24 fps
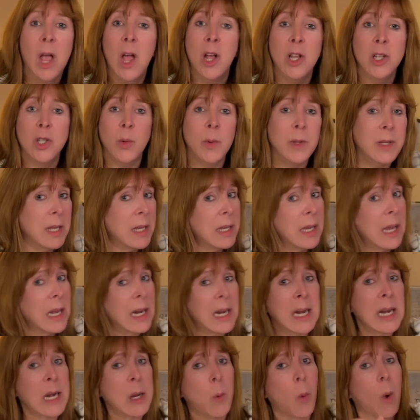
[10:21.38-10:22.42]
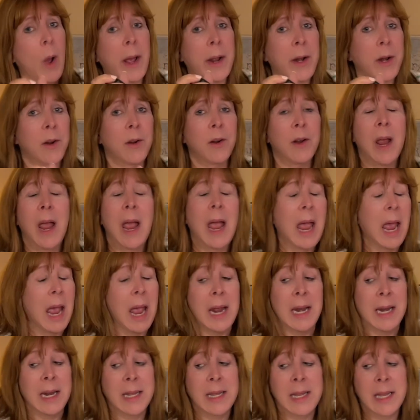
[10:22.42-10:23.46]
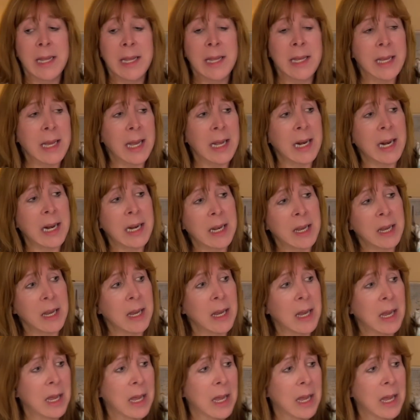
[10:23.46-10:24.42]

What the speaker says: So it didn't get any wider and it didn't get any